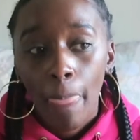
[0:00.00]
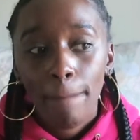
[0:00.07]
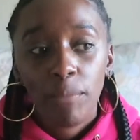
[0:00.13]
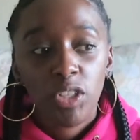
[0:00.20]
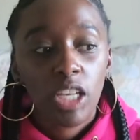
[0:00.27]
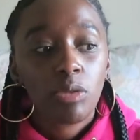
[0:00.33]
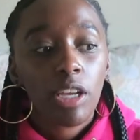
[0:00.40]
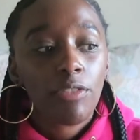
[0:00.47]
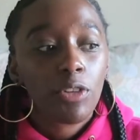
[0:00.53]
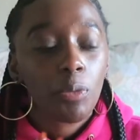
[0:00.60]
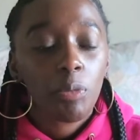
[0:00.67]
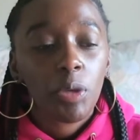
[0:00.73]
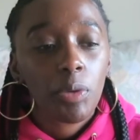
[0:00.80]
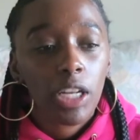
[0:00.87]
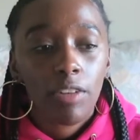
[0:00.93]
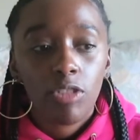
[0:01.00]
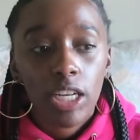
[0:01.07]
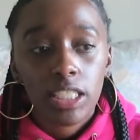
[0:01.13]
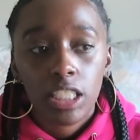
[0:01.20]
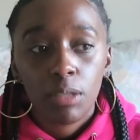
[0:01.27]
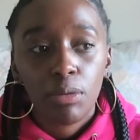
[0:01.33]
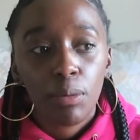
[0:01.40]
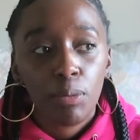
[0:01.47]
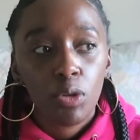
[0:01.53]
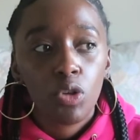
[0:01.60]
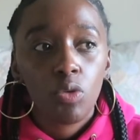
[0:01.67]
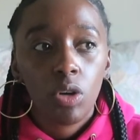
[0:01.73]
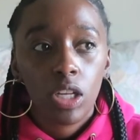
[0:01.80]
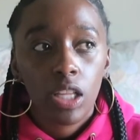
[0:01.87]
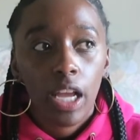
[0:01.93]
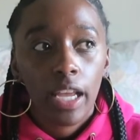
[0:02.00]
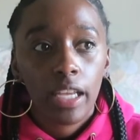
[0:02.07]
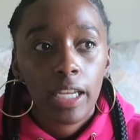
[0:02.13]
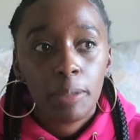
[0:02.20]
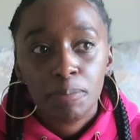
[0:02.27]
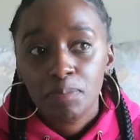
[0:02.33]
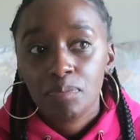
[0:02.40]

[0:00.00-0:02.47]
So that's why for me, whenever I see people who are like,